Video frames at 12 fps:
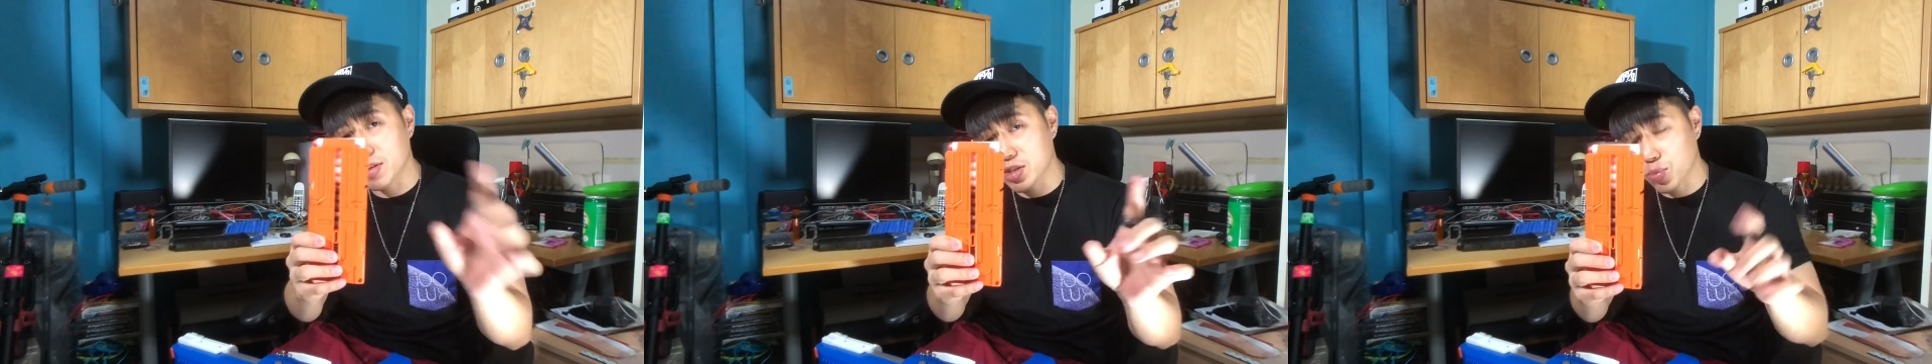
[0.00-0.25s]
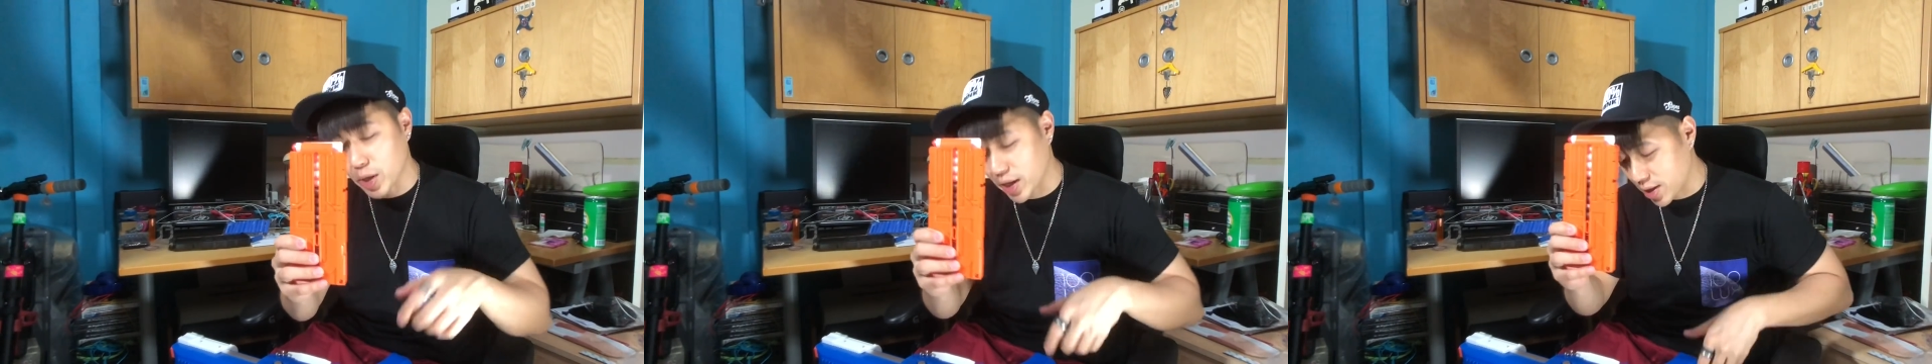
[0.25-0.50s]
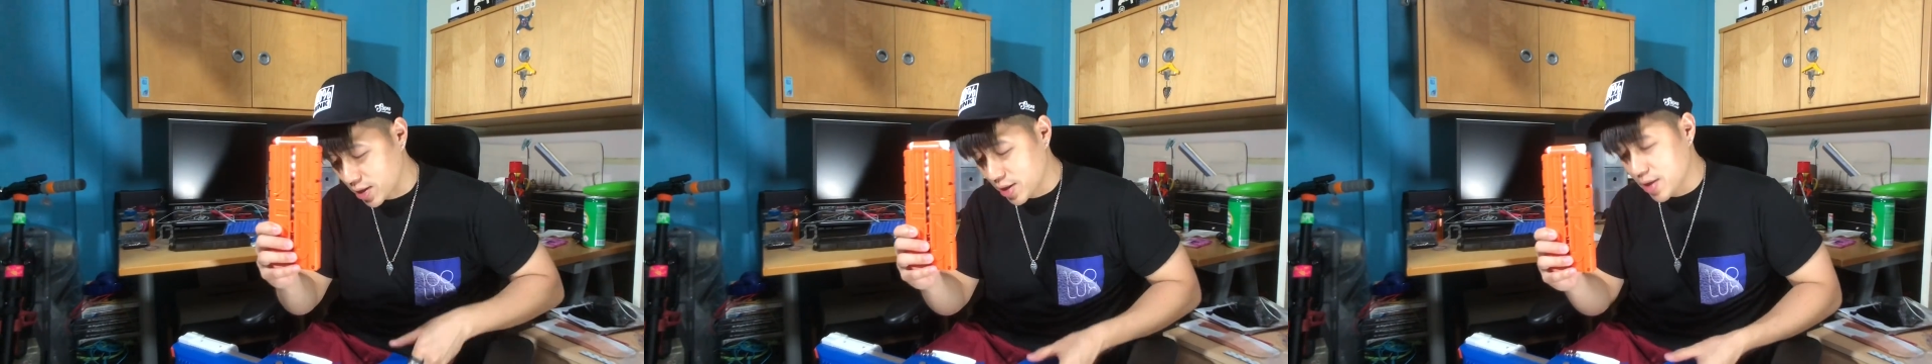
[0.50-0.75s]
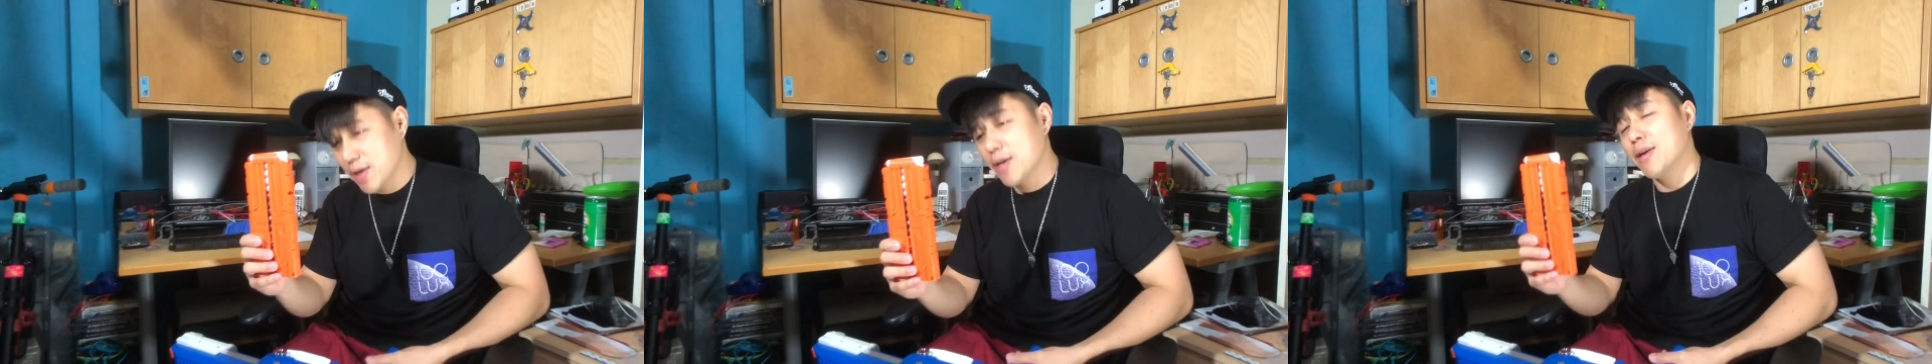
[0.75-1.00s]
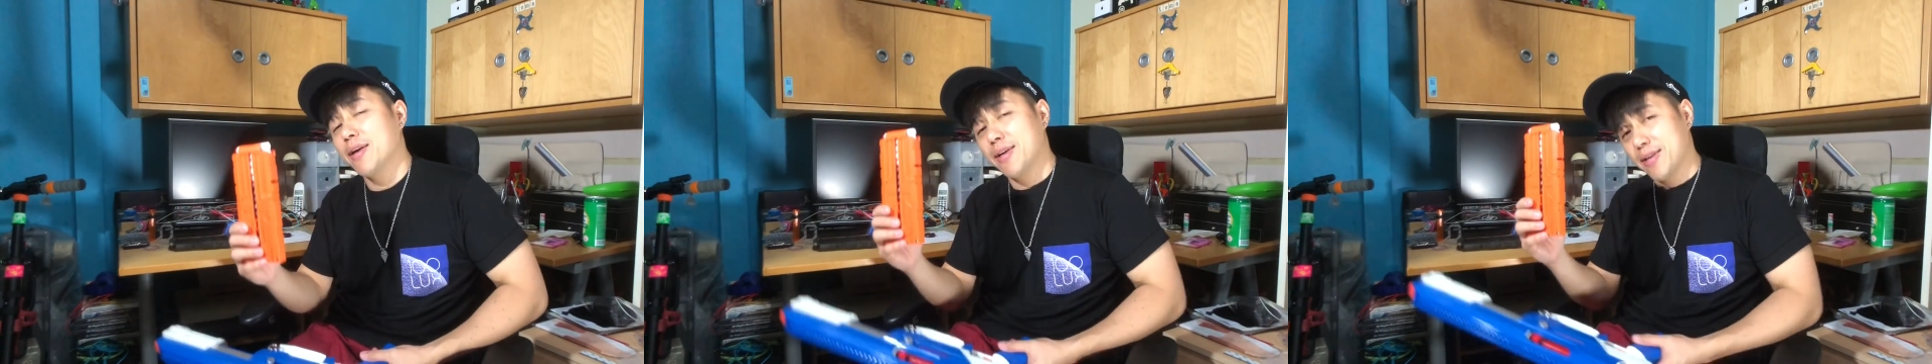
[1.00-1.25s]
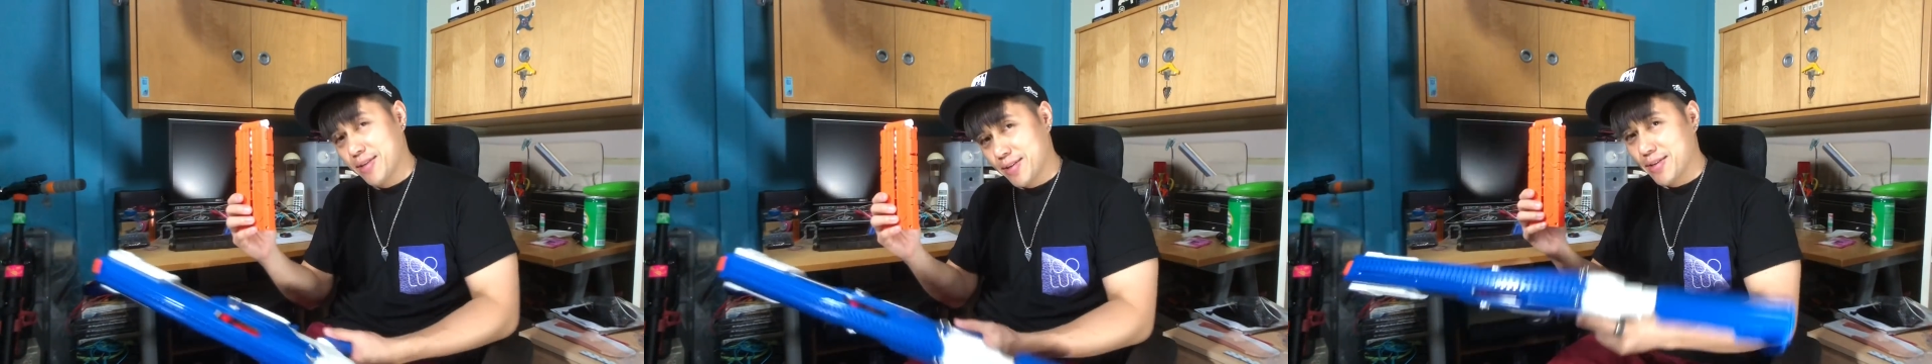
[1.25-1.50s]
this way.
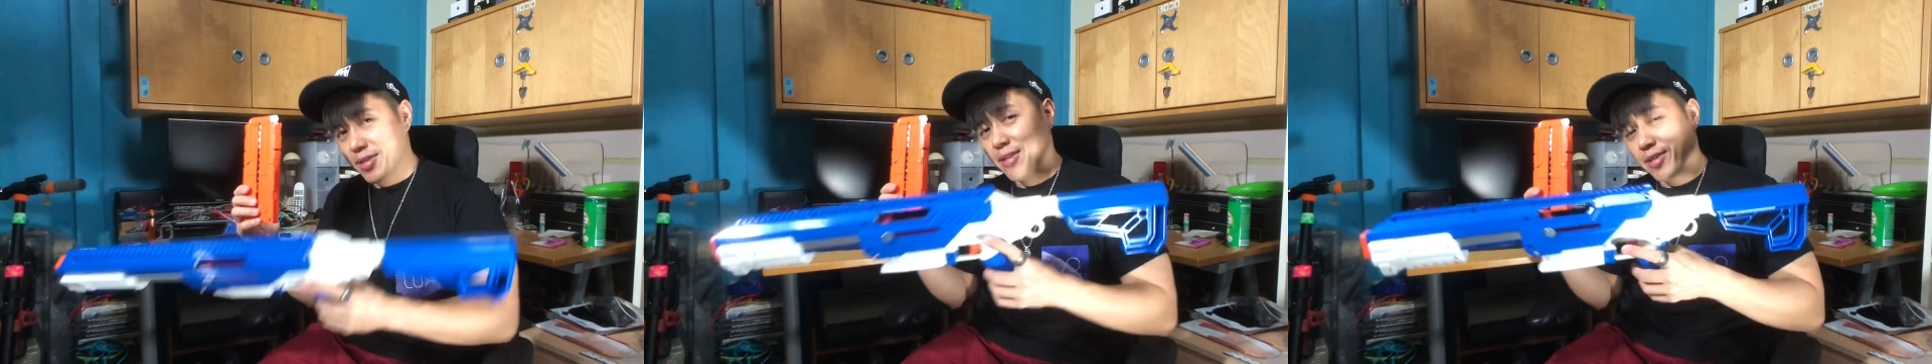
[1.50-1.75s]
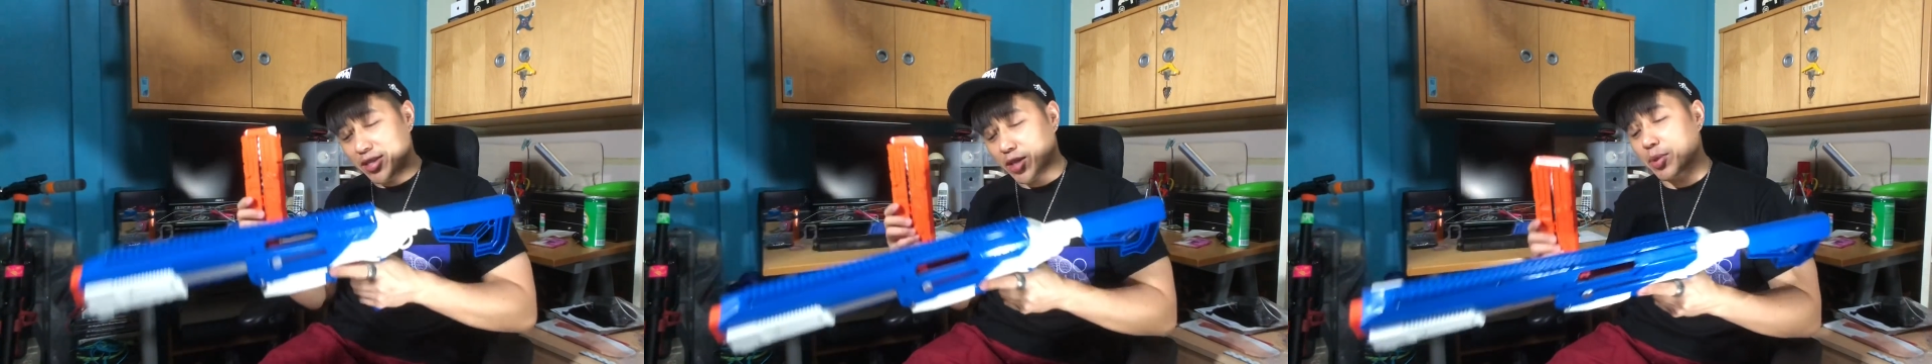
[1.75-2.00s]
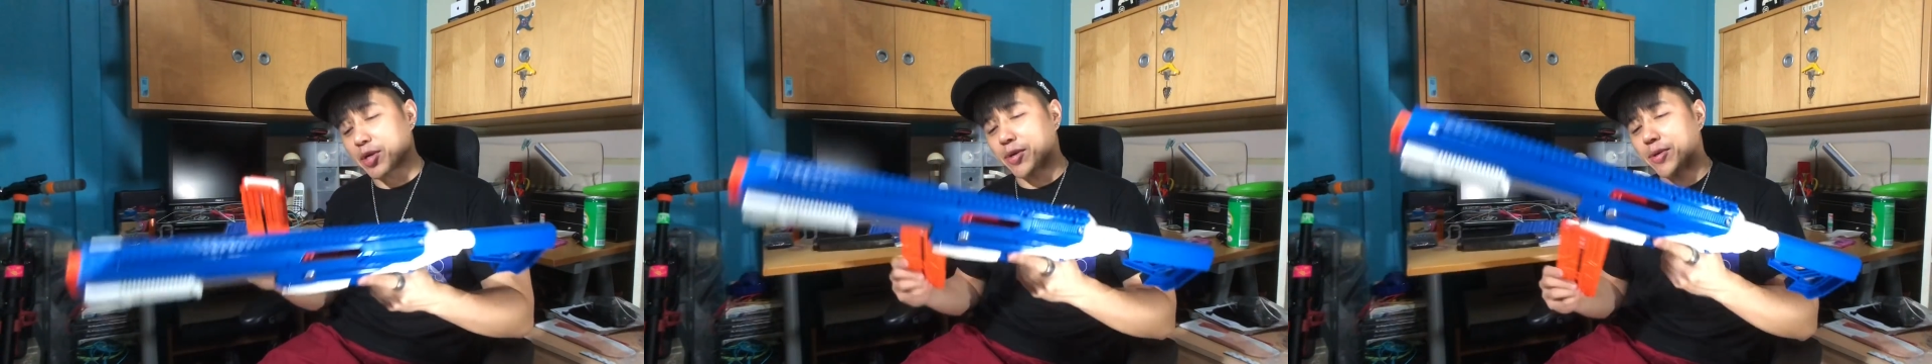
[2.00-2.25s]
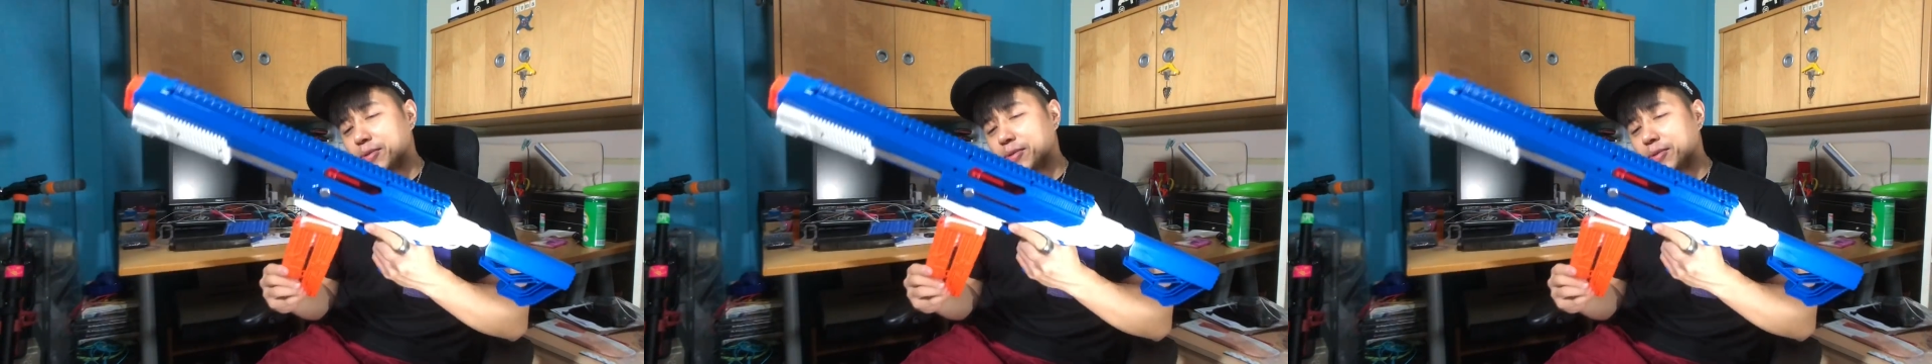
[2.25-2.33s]
Here we go.